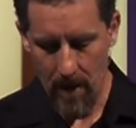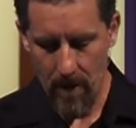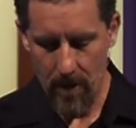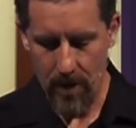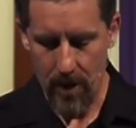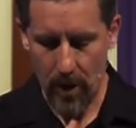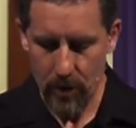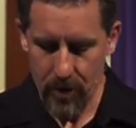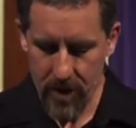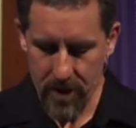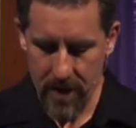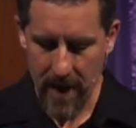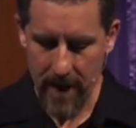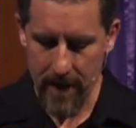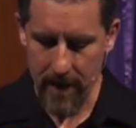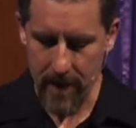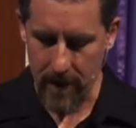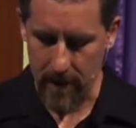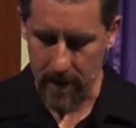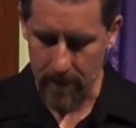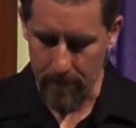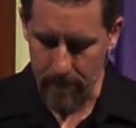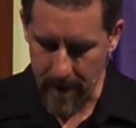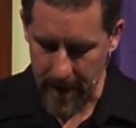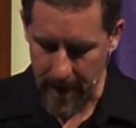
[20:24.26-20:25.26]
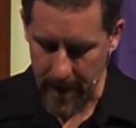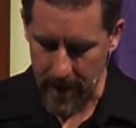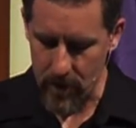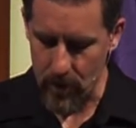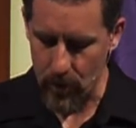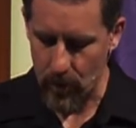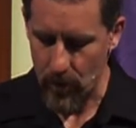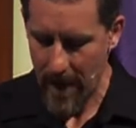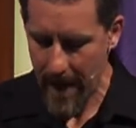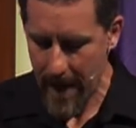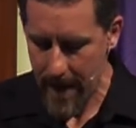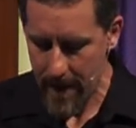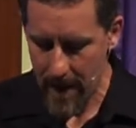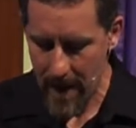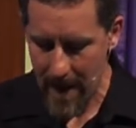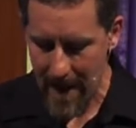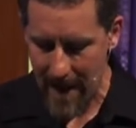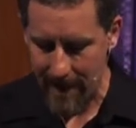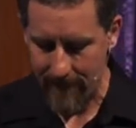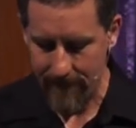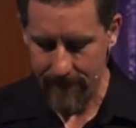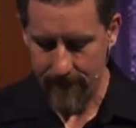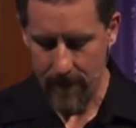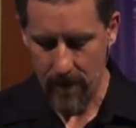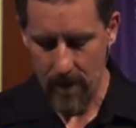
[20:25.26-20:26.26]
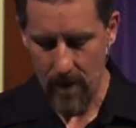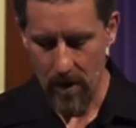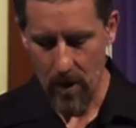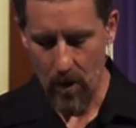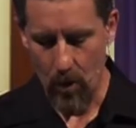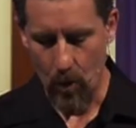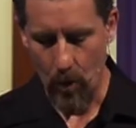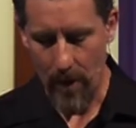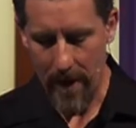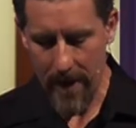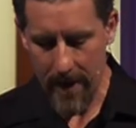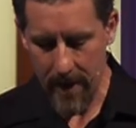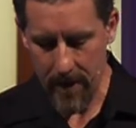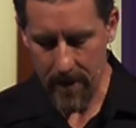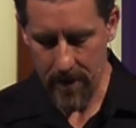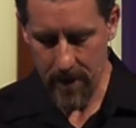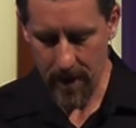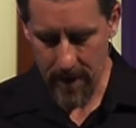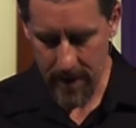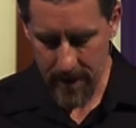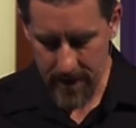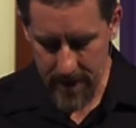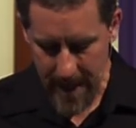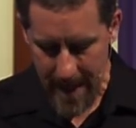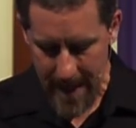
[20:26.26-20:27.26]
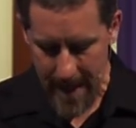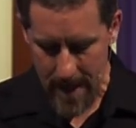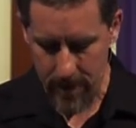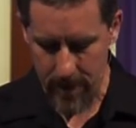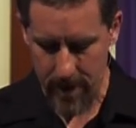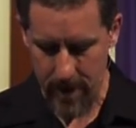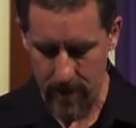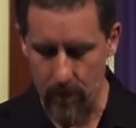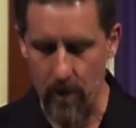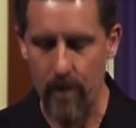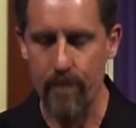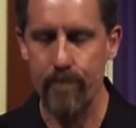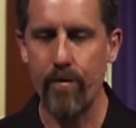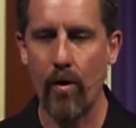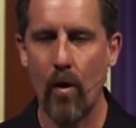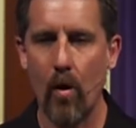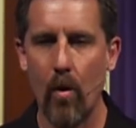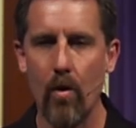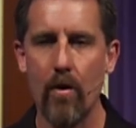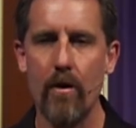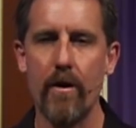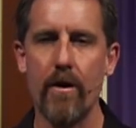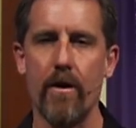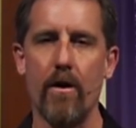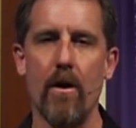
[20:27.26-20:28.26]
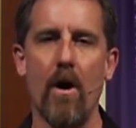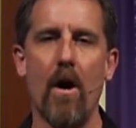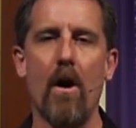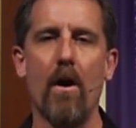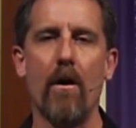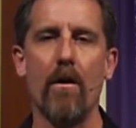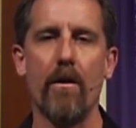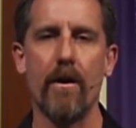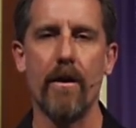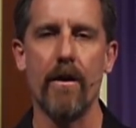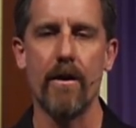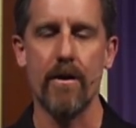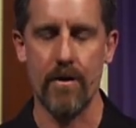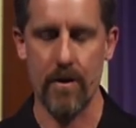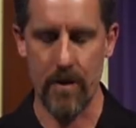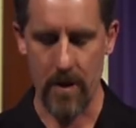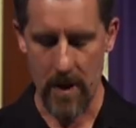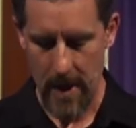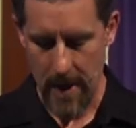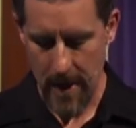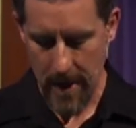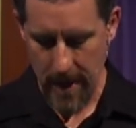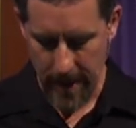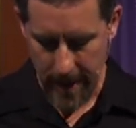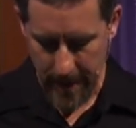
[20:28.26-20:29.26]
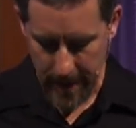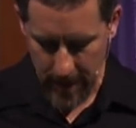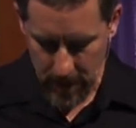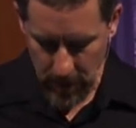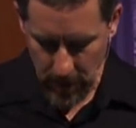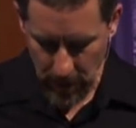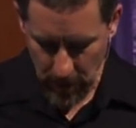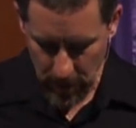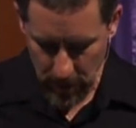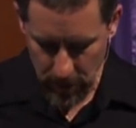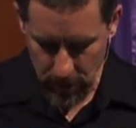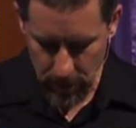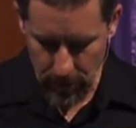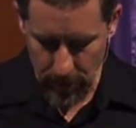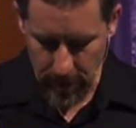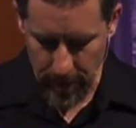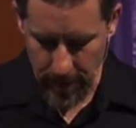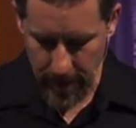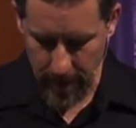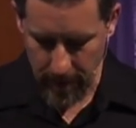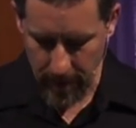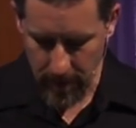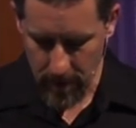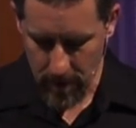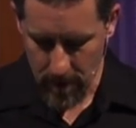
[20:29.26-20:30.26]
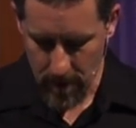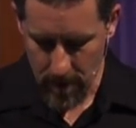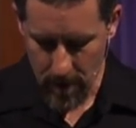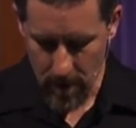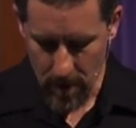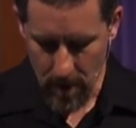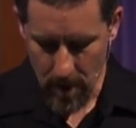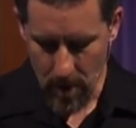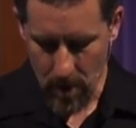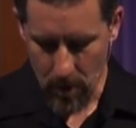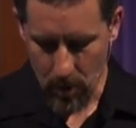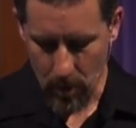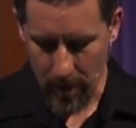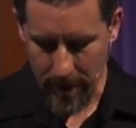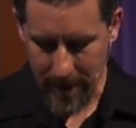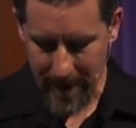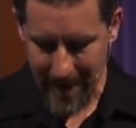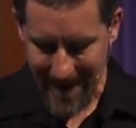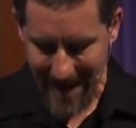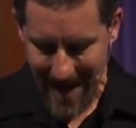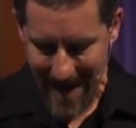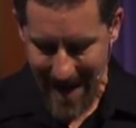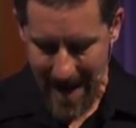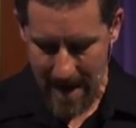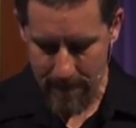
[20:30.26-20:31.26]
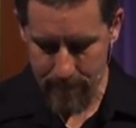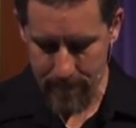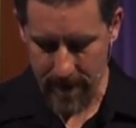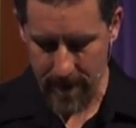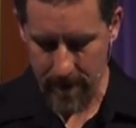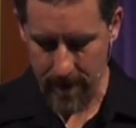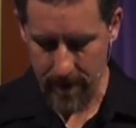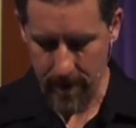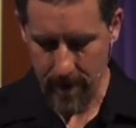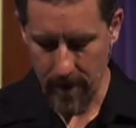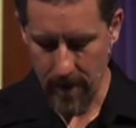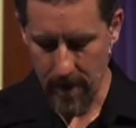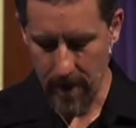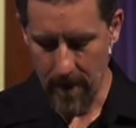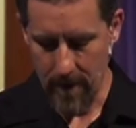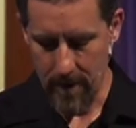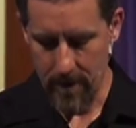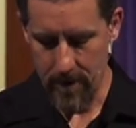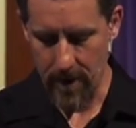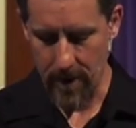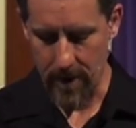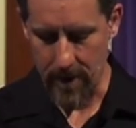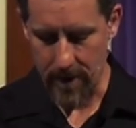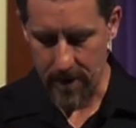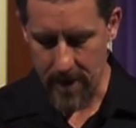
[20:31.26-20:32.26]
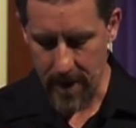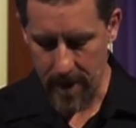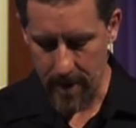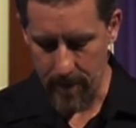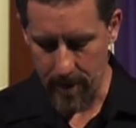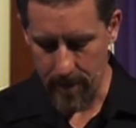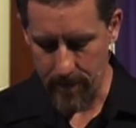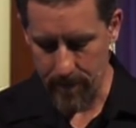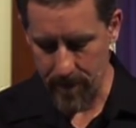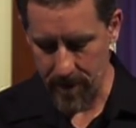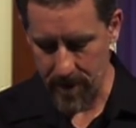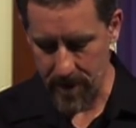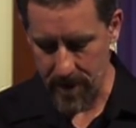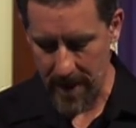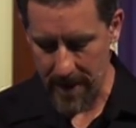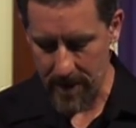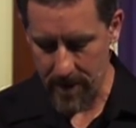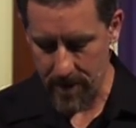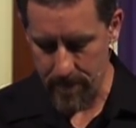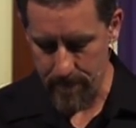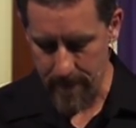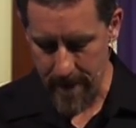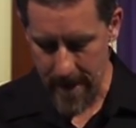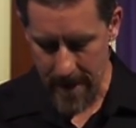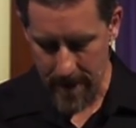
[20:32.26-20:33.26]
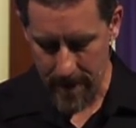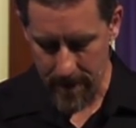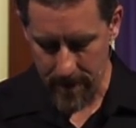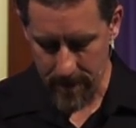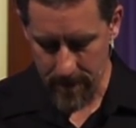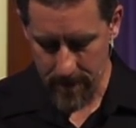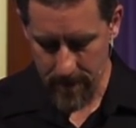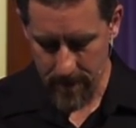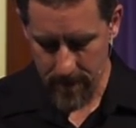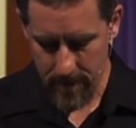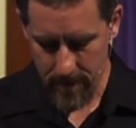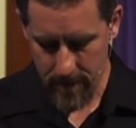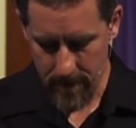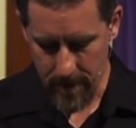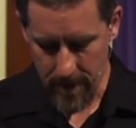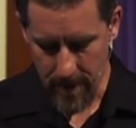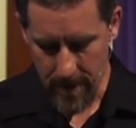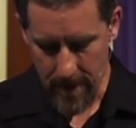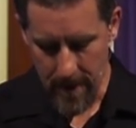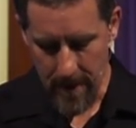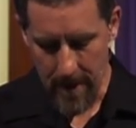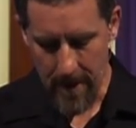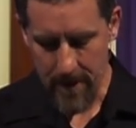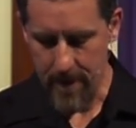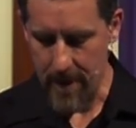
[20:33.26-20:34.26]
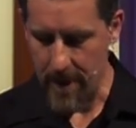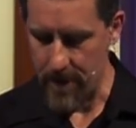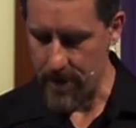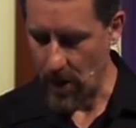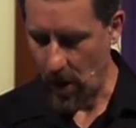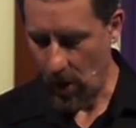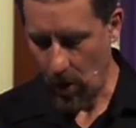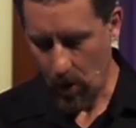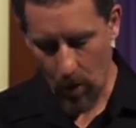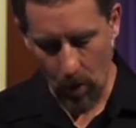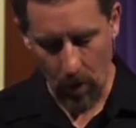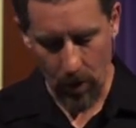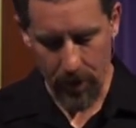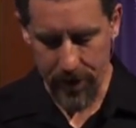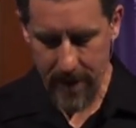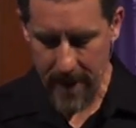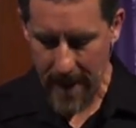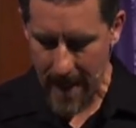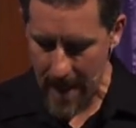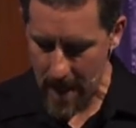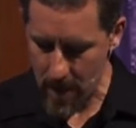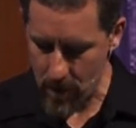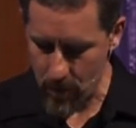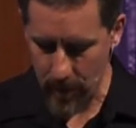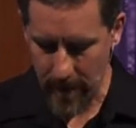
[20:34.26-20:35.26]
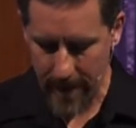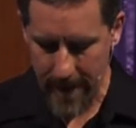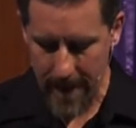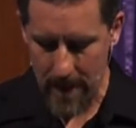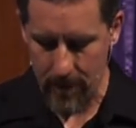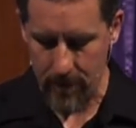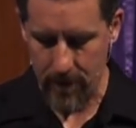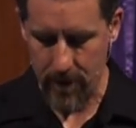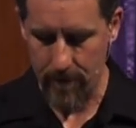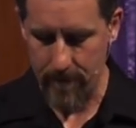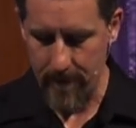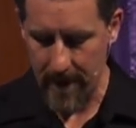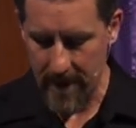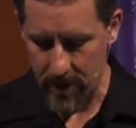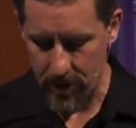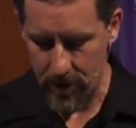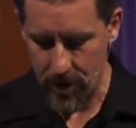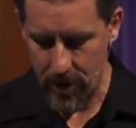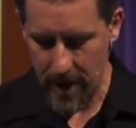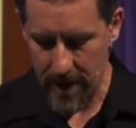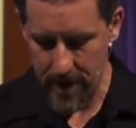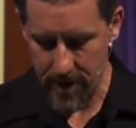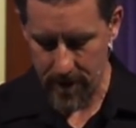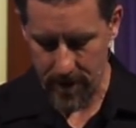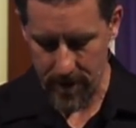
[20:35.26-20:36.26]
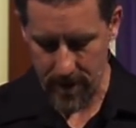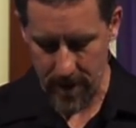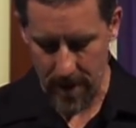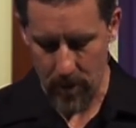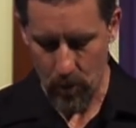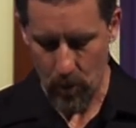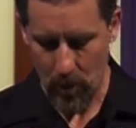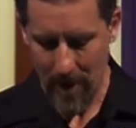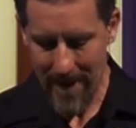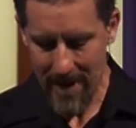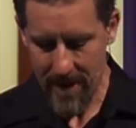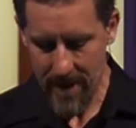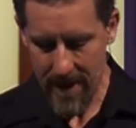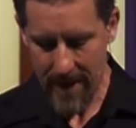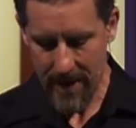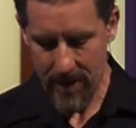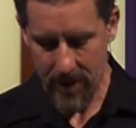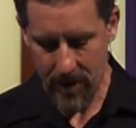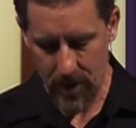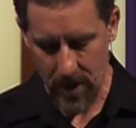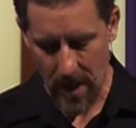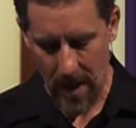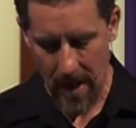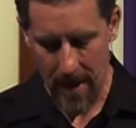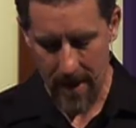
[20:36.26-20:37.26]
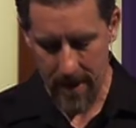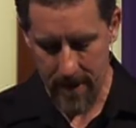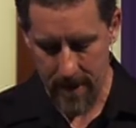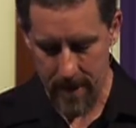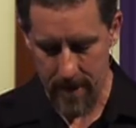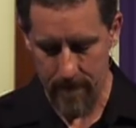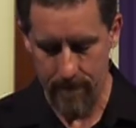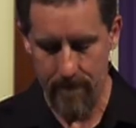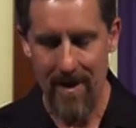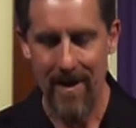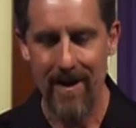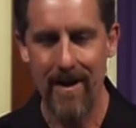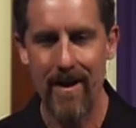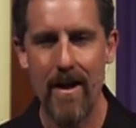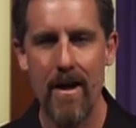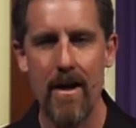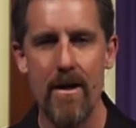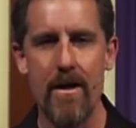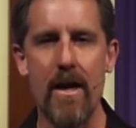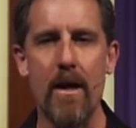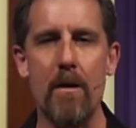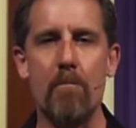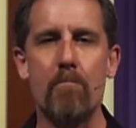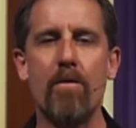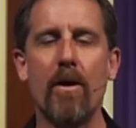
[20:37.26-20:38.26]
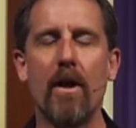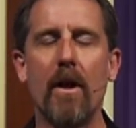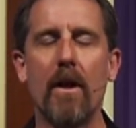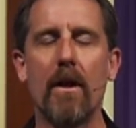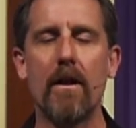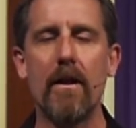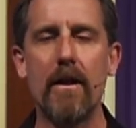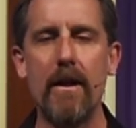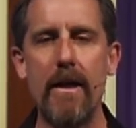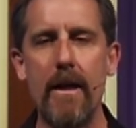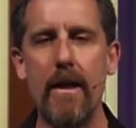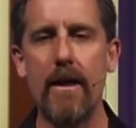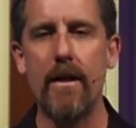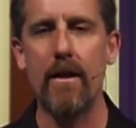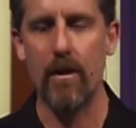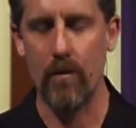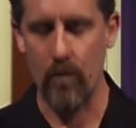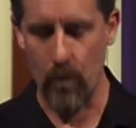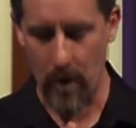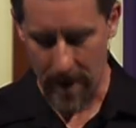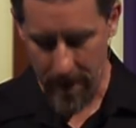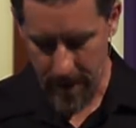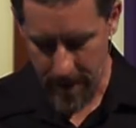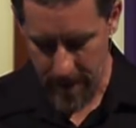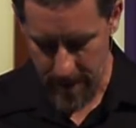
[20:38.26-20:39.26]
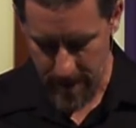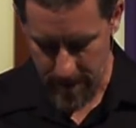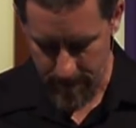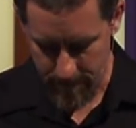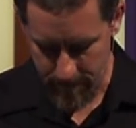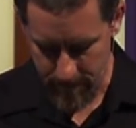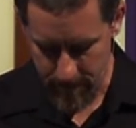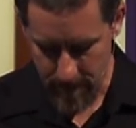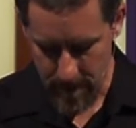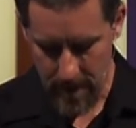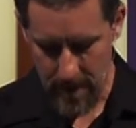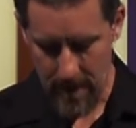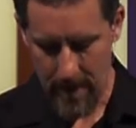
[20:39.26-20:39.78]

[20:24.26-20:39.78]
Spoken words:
Those tending the pigs ran off, went into the town, and reported all this, including what had happened to the demon-possessed men. Then the whole town went out to meet Jesus, and when they saw him, they pleaded with him